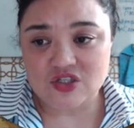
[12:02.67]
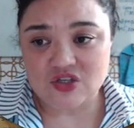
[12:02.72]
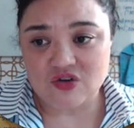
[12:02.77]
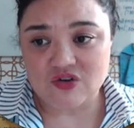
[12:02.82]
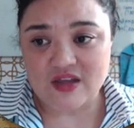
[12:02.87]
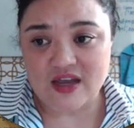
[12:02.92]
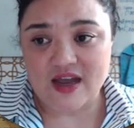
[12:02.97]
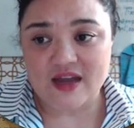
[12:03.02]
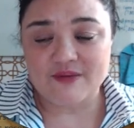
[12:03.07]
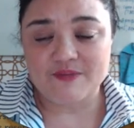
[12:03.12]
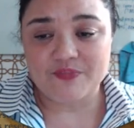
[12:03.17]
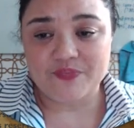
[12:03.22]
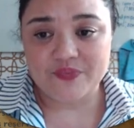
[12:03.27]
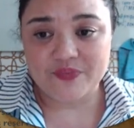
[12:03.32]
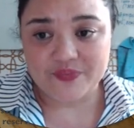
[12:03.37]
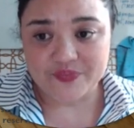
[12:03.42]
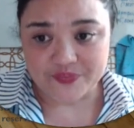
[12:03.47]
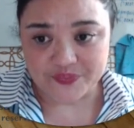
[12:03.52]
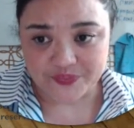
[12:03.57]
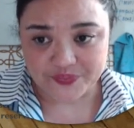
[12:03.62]
that
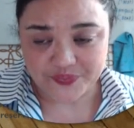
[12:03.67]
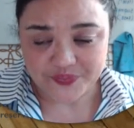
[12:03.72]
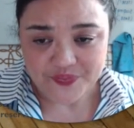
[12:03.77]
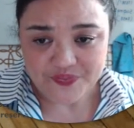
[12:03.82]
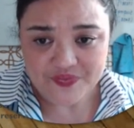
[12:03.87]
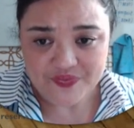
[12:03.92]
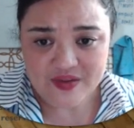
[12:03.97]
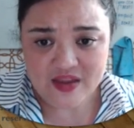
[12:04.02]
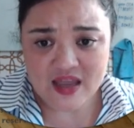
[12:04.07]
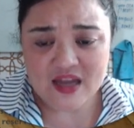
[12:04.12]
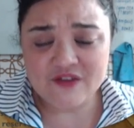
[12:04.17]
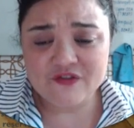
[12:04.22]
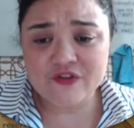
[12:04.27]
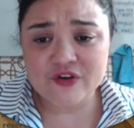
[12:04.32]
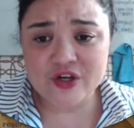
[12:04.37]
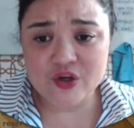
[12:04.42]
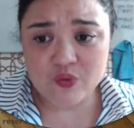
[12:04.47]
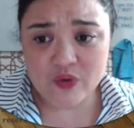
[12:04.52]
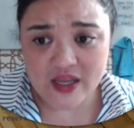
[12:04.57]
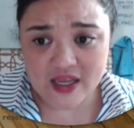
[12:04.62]
every
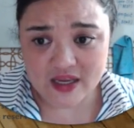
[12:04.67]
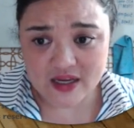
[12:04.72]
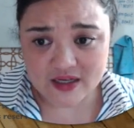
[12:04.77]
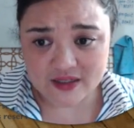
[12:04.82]
week.